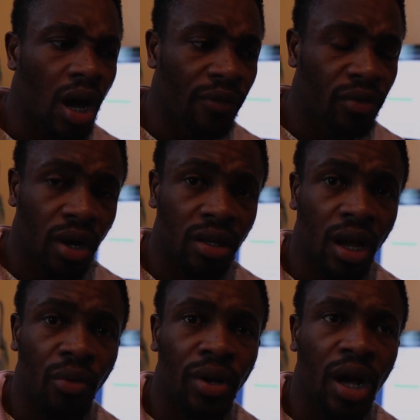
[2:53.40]
after that
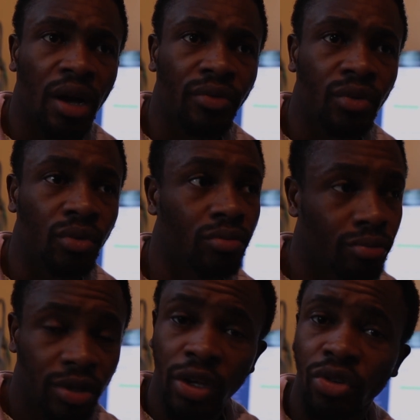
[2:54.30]
I will have to
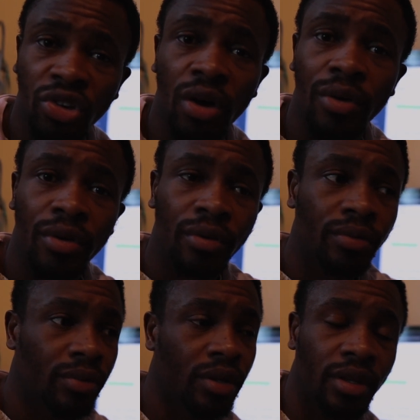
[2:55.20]
take a shower,
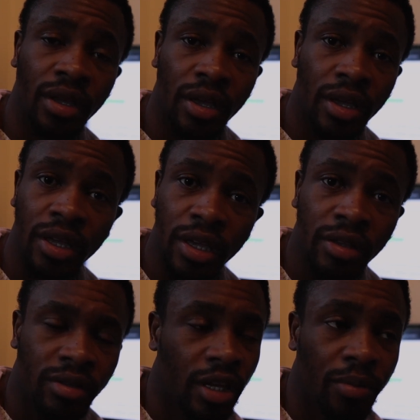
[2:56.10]
eat,
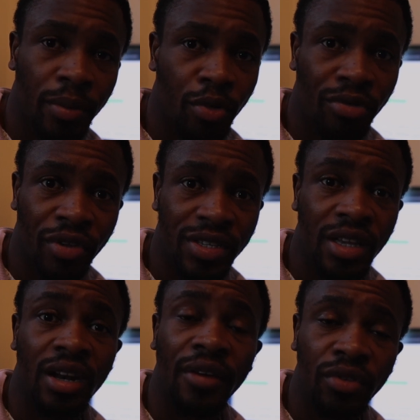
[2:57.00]
take my breakfast,
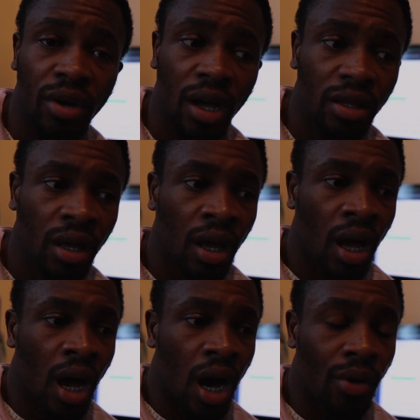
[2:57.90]
and after that
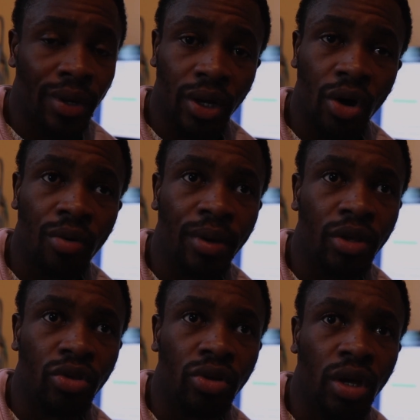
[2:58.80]
I will come
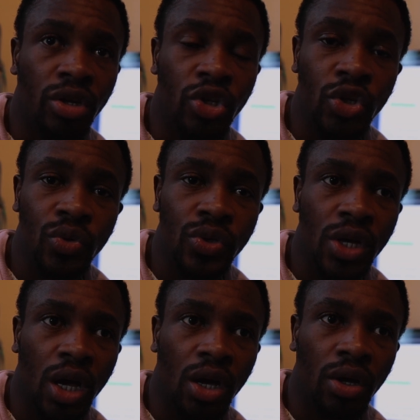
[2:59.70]
and use
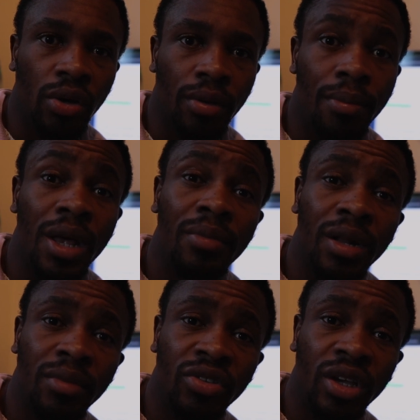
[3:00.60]

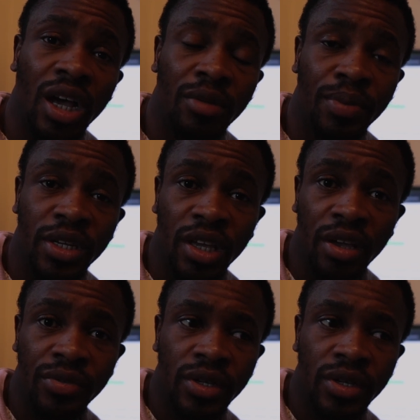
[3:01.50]
magical PDFs.